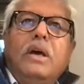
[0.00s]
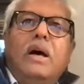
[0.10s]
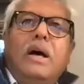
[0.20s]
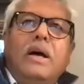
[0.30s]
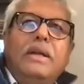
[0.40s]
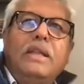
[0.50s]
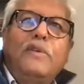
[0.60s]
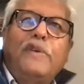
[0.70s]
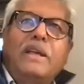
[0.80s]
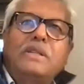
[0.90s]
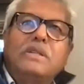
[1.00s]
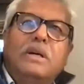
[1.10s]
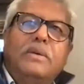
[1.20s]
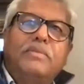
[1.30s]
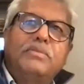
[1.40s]

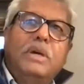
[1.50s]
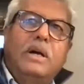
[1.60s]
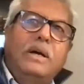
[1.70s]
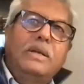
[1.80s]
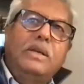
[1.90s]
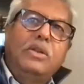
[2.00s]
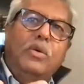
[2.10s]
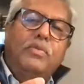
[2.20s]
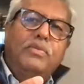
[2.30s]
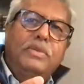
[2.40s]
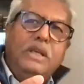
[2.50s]
the